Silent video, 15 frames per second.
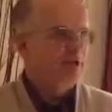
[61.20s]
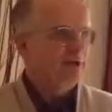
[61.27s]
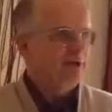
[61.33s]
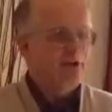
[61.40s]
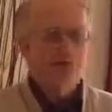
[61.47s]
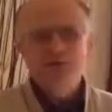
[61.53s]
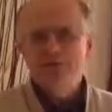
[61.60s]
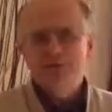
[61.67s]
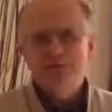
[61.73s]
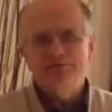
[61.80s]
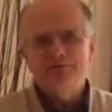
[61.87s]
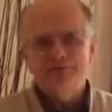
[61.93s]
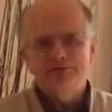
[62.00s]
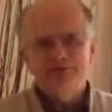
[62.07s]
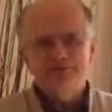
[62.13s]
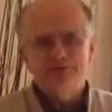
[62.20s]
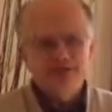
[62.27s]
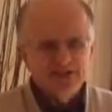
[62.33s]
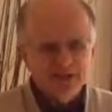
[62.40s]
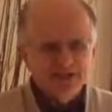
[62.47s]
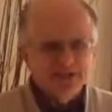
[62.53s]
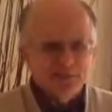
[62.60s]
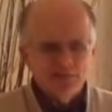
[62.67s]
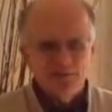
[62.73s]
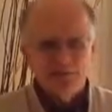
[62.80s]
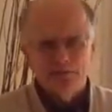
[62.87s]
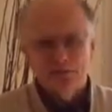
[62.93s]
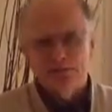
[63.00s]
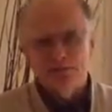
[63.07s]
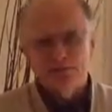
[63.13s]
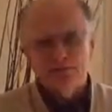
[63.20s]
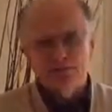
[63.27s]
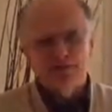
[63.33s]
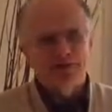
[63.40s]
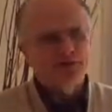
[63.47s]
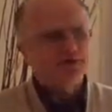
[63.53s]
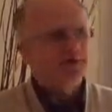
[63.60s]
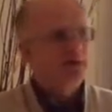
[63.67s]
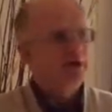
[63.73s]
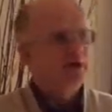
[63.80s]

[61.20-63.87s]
Now you may be sensing where I'm going with this,